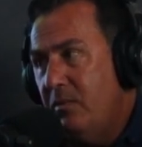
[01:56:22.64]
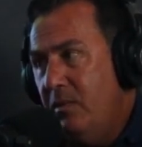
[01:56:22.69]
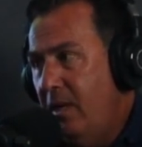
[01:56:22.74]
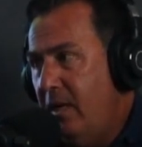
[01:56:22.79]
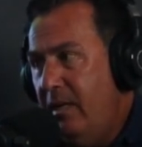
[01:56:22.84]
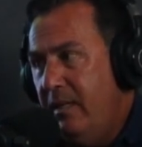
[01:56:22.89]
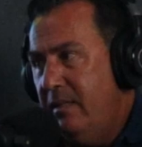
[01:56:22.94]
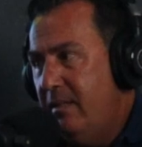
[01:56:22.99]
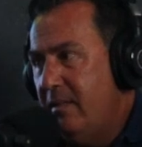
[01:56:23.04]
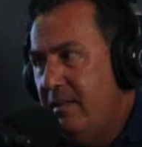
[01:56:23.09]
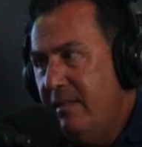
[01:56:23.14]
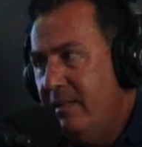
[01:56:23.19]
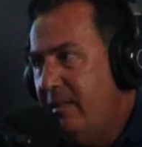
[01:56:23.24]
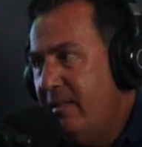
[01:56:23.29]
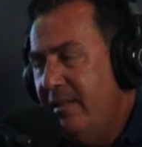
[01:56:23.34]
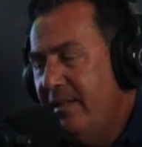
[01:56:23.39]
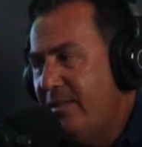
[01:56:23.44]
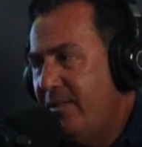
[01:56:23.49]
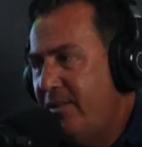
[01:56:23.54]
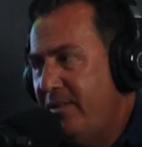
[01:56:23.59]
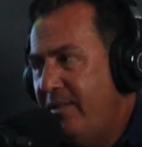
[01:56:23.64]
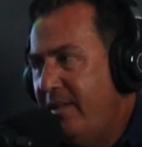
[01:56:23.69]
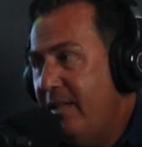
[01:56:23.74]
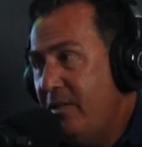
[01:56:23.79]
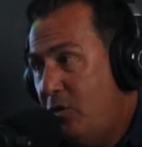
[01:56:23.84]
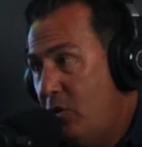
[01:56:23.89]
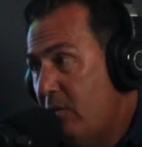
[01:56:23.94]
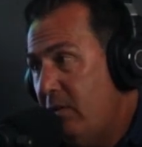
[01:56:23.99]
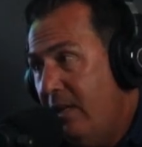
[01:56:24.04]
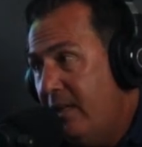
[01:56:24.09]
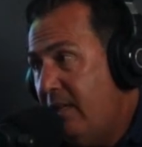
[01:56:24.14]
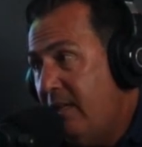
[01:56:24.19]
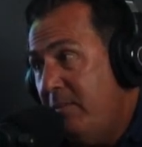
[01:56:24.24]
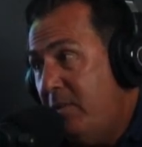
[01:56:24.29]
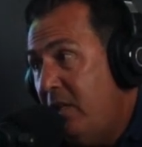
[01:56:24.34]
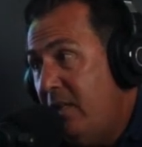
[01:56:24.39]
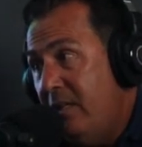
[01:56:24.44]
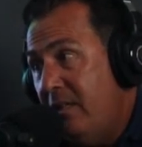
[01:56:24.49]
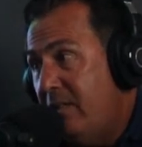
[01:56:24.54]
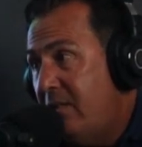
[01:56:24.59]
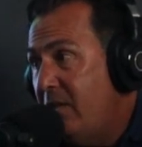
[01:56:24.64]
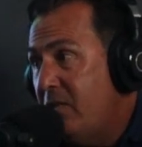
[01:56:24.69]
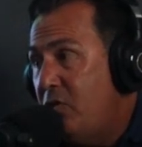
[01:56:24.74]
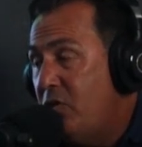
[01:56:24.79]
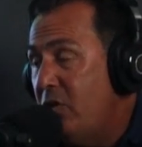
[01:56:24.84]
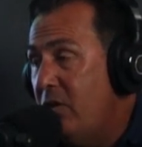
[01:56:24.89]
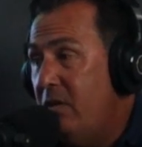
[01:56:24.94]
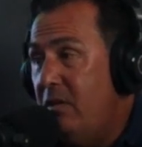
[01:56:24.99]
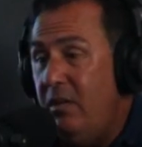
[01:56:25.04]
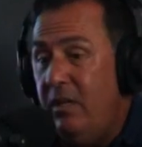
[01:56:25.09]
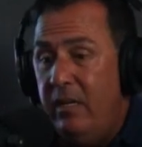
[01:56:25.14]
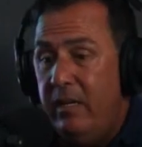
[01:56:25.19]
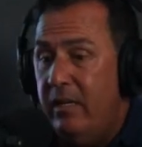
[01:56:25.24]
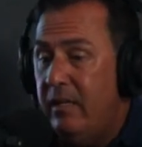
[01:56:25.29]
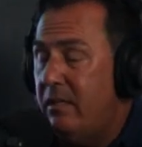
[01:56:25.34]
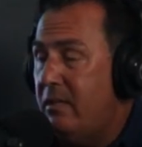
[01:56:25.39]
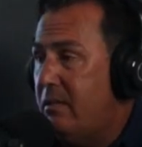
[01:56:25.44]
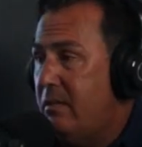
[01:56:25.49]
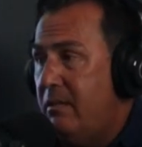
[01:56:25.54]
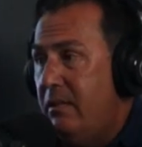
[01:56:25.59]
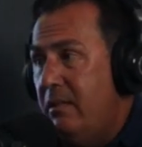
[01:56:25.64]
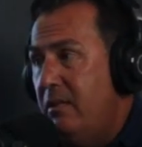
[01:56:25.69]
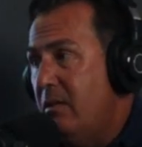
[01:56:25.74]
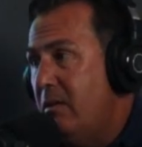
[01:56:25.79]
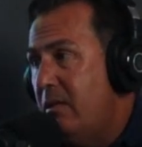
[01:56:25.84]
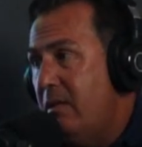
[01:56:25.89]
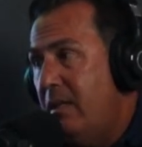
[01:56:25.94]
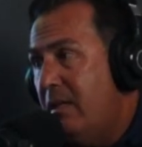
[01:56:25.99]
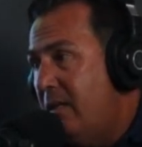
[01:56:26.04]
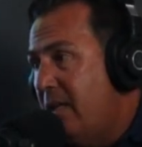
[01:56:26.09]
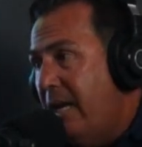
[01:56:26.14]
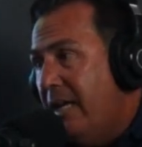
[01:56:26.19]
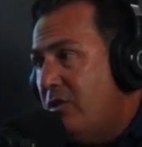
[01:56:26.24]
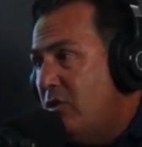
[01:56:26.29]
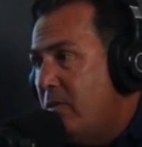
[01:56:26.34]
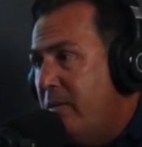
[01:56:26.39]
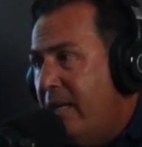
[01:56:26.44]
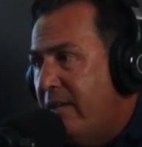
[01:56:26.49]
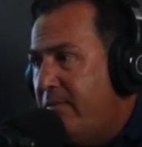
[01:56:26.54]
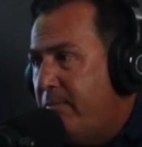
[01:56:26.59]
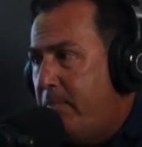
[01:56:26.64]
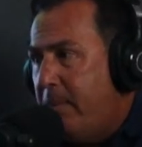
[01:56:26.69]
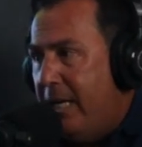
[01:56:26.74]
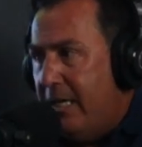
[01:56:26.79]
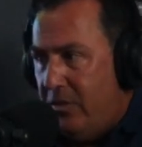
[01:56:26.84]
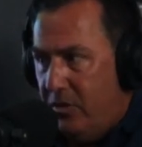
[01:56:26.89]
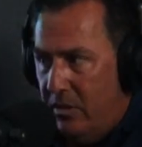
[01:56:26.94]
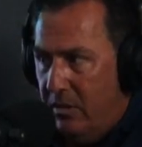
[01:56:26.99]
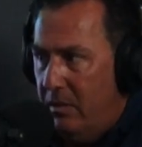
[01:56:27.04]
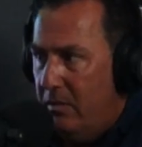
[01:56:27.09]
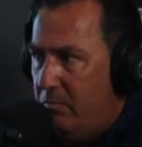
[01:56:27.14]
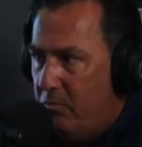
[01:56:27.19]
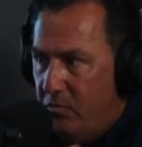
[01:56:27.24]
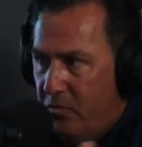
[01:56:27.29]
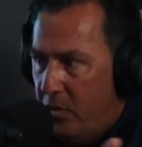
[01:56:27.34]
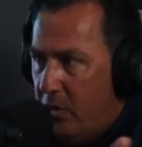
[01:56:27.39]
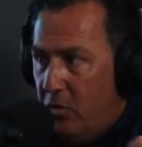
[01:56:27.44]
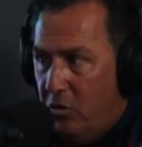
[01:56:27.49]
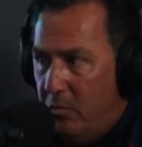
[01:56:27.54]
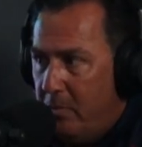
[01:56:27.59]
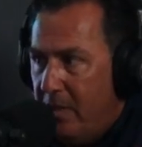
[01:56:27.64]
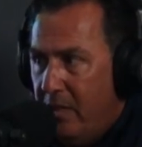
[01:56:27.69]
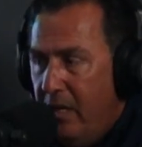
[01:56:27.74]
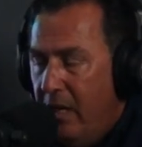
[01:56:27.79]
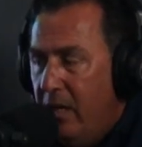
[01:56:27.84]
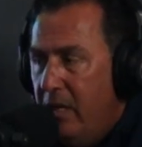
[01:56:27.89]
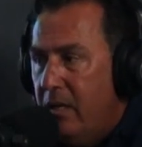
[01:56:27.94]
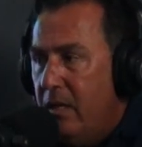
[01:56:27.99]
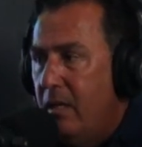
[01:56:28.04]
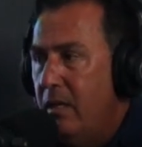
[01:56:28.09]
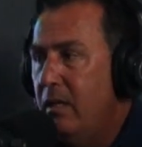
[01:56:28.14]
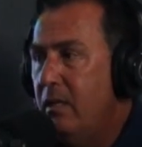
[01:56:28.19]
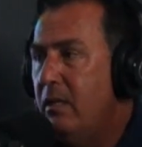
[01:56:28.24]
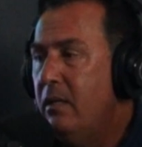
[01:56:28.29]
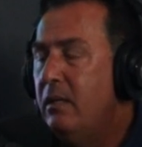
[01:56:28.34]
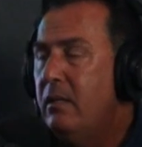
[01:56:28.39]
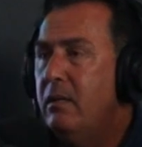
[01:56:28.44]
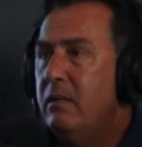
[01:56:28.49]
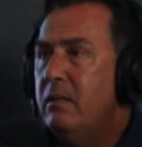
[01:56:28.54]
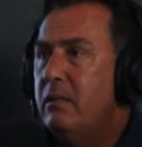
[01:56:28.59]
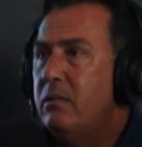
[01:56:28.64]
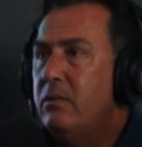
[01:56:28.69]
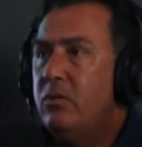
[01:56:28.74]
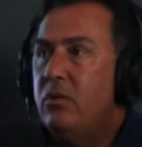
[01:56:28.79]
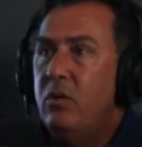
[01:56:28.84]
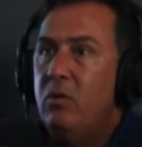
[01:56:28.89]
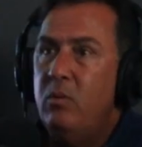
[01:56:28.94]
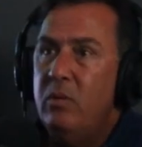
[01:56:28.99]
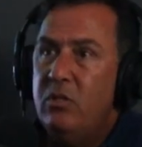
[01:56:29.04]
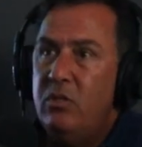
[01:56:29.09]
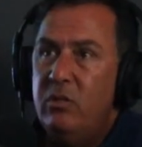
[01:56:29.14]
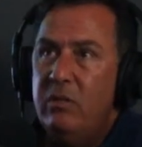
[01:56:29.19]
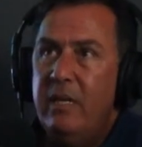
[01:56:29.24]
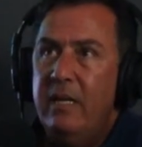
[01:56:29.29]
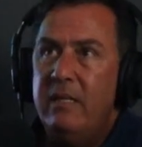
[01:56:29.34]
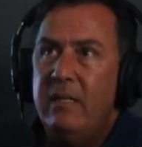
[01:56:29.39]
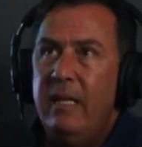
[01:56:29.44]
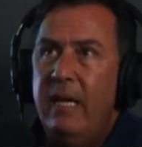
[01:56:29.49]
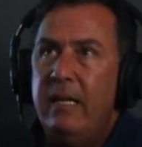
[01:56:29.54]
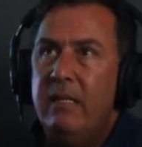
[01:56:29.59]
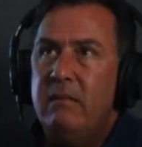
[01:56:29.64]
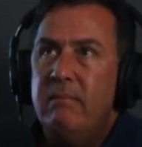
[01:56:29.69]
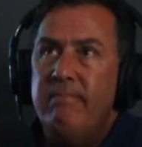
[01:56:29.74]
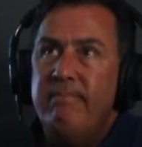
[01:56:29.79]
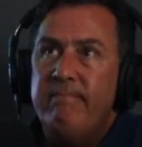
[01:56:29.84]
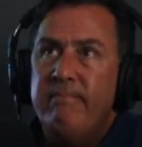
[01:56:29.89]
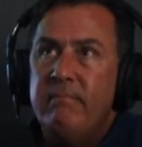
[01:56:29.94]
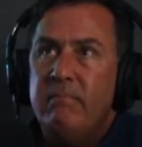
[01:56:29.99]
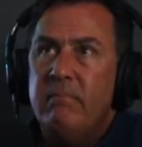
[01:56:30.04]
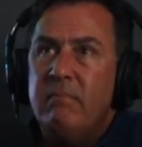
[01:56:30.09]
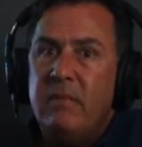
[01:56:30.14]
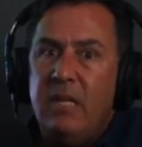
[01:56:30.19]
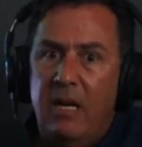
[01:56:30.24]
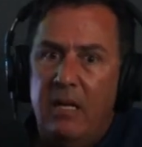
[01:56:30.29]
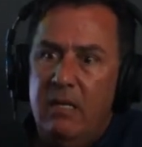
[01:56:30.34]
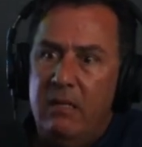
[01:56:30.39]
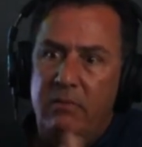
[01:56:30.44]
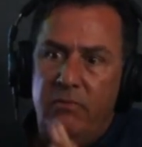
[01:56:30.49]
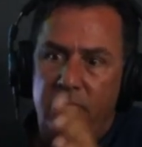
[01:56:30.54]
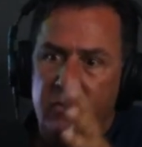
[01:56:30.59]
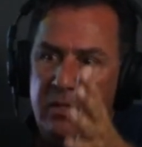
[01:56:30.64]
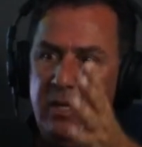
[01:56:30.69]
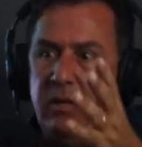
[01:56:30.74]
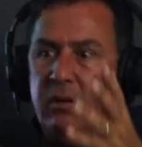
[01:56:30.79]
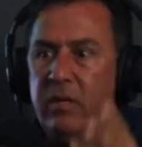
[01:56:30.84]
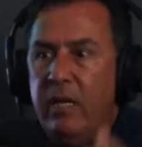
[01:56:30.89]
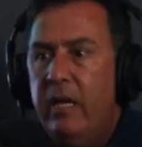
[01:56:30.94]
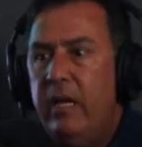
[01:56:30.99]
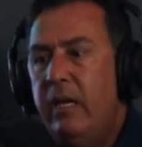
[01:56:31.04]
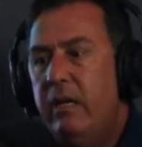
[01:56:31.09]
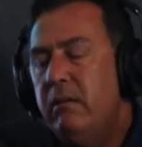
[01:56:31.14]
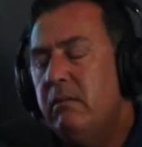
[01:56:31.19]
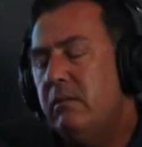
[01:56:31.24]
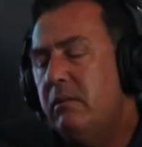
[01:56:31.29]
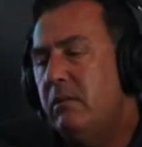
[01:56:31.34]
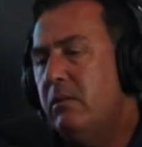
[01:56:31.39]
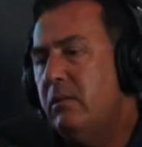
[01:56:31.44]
Right. Yes. Yeah. So like I'm saying, it's a journey. It's, and it has to have passion for you to be there. So once you get that kind of say, okay,